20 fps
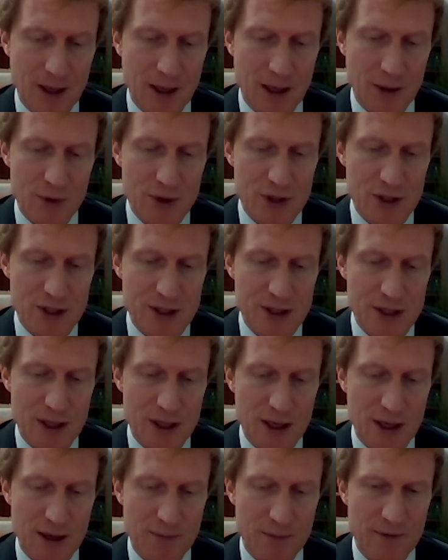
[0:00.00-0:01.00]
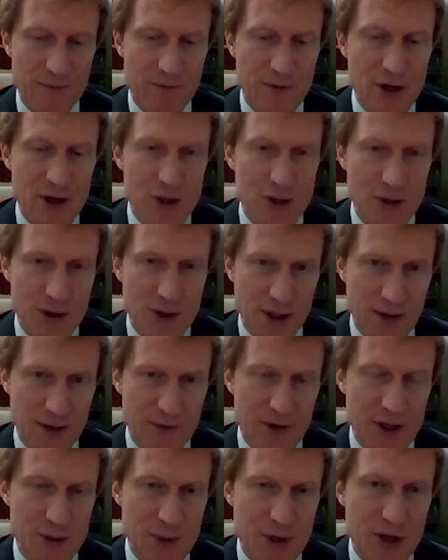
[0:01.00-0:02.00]
it featured the lived
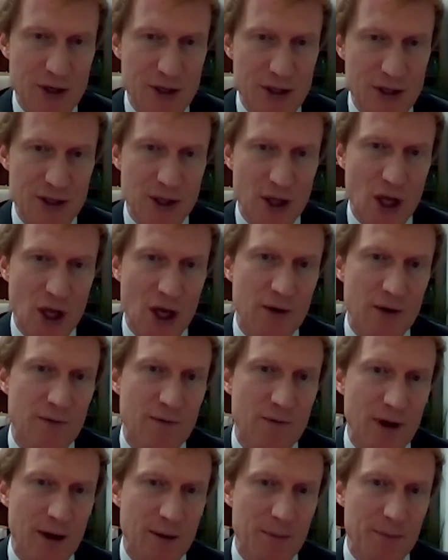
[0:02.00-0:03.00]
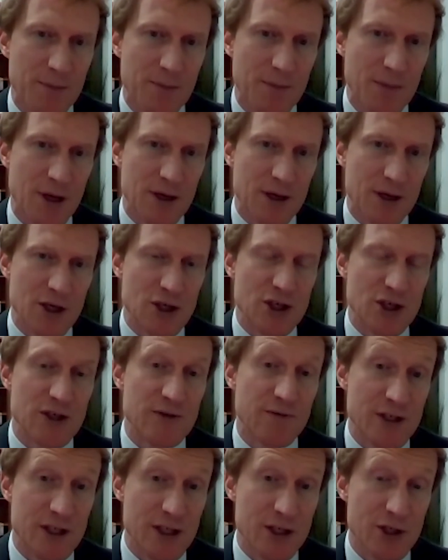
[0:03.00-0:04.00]
experiences of a lot of Indigenous
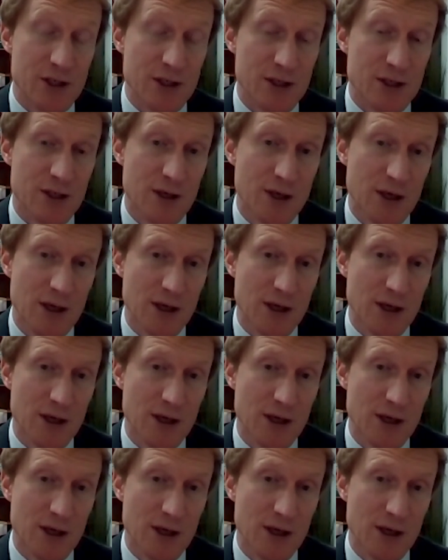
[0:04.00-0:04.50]
physicians